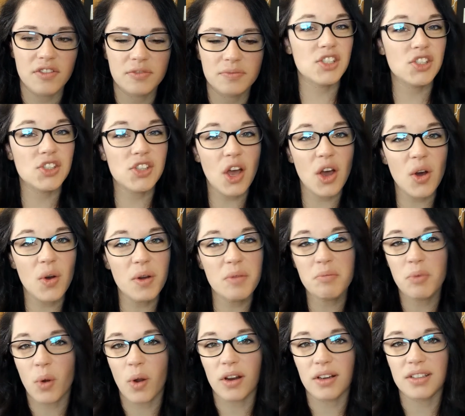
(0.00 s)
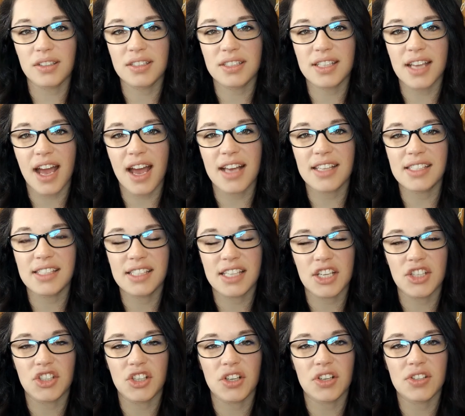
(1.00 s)
It's so important as
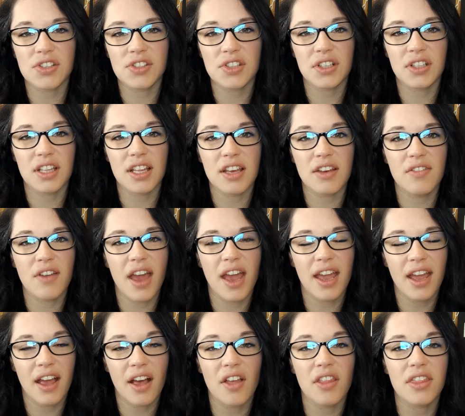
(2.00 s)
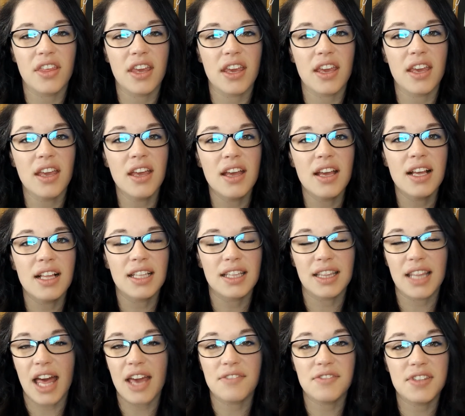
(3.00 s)
teachers to live a healthy
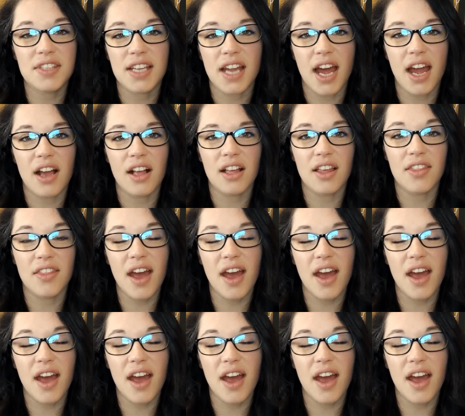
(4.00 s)
lifestyle.